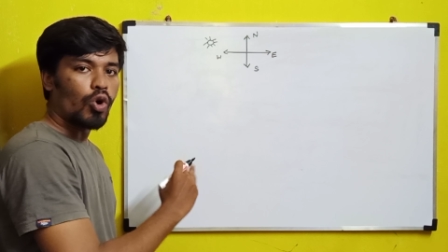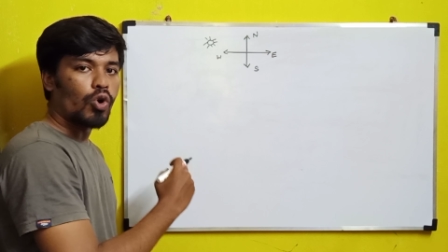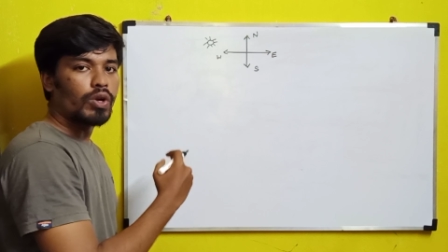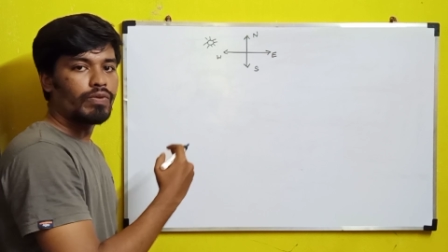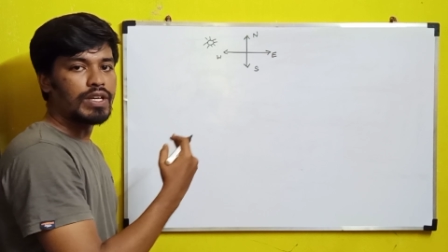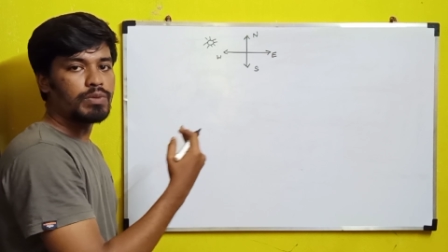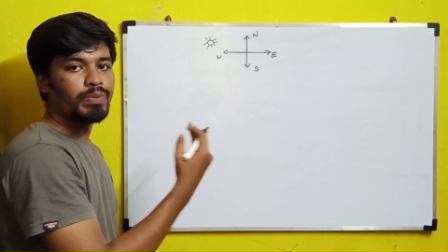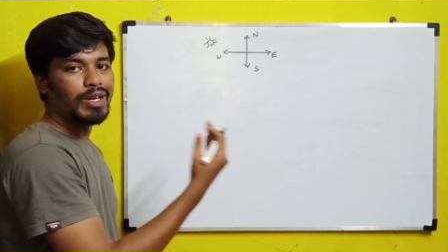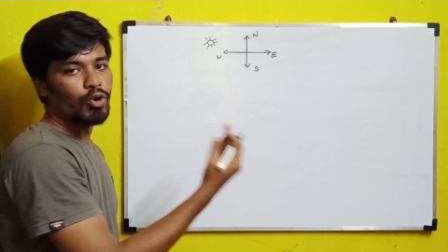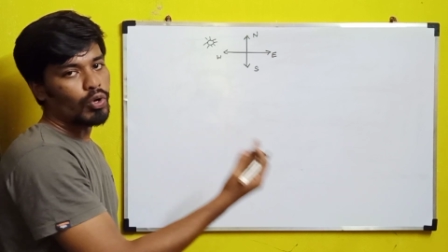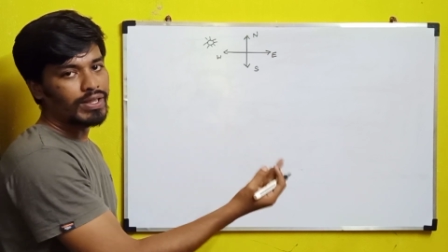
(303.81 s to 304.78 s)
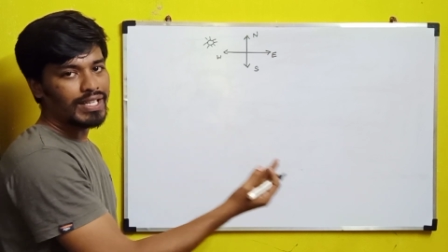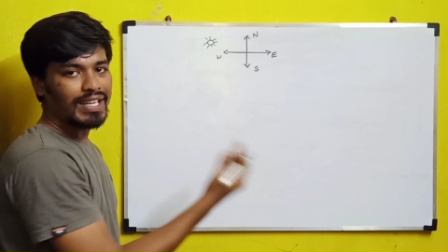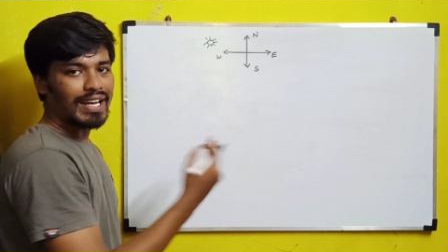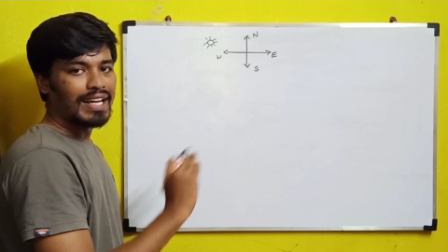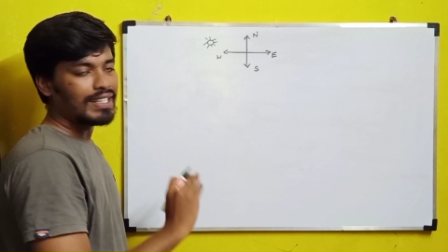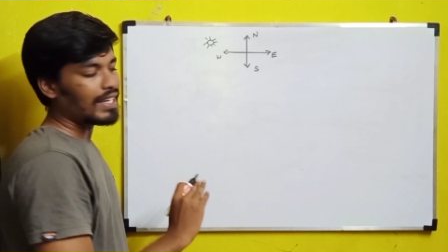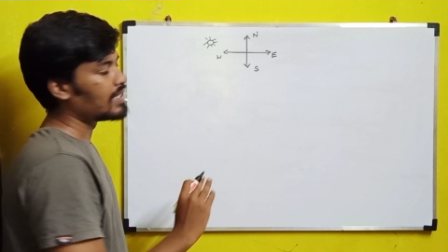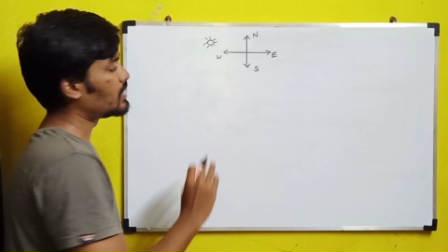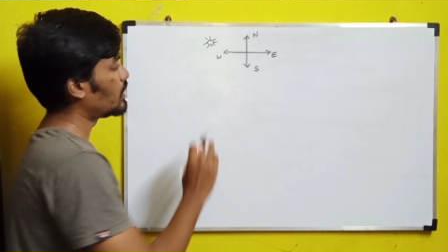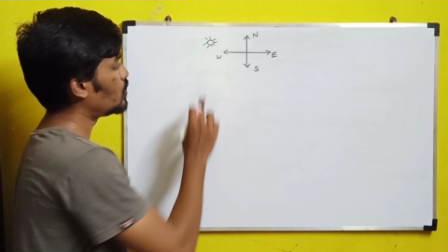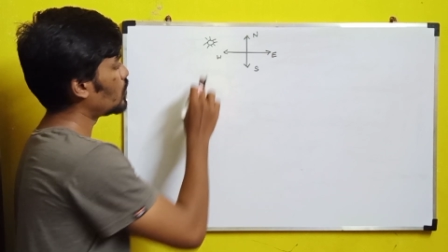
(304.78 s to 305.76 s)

always be on the right hand side.